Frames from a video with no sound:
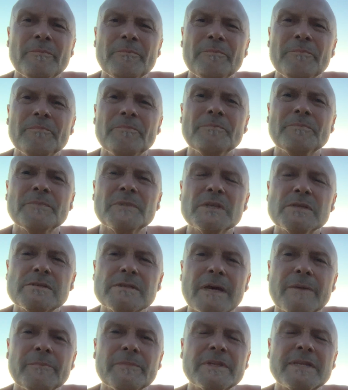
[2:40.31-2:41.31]
to
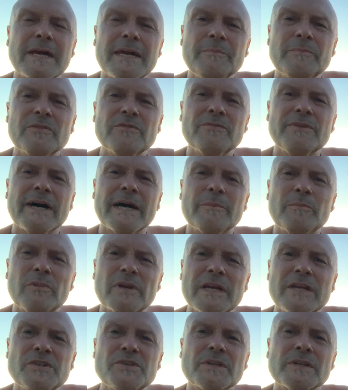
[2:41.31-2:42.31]
some type of
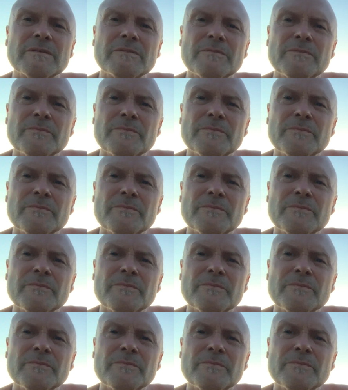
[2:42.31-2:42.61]
vibration.